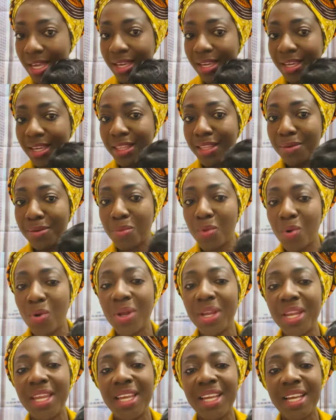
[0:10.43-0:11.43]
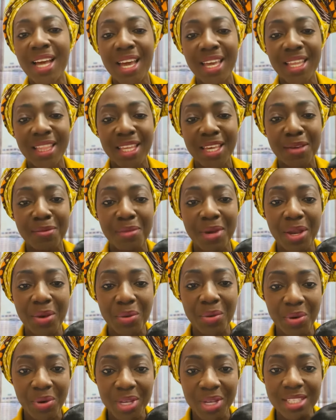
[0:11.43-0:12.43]
In the morning, I lay my
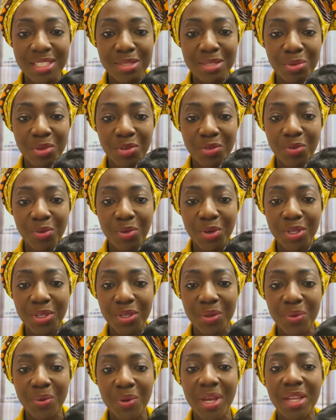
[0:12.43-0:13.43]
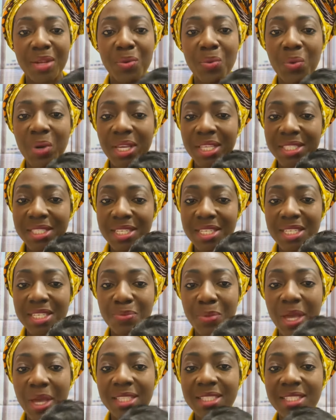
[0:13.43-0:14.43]
request before you and wait
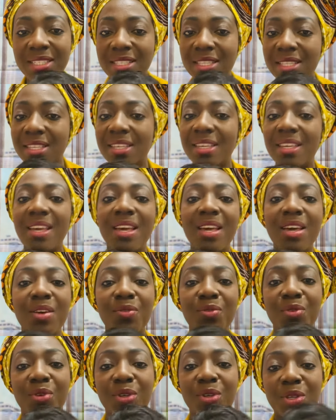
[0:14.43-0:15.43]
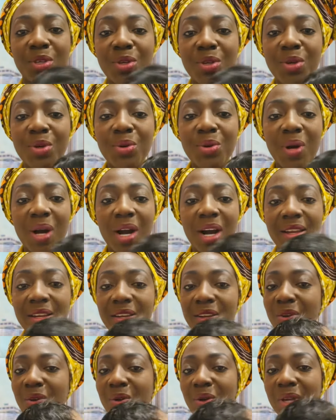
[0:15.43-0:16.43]
expectantly. For you are
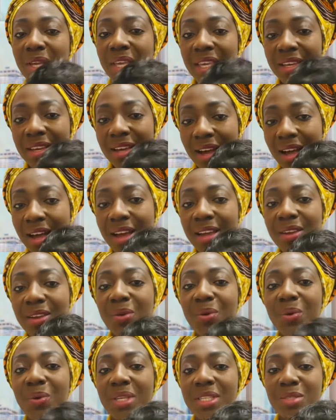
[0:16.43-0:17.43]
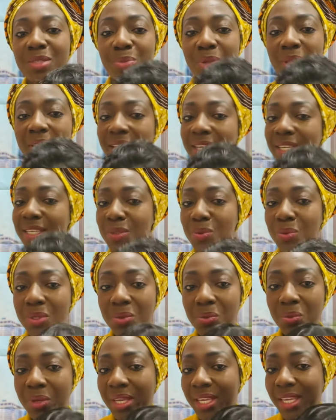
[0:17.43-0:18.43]
not a God who is pleased with
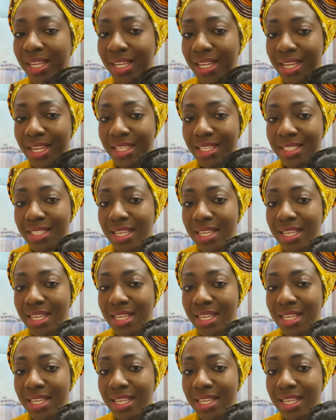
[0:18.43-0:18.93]
wickedness.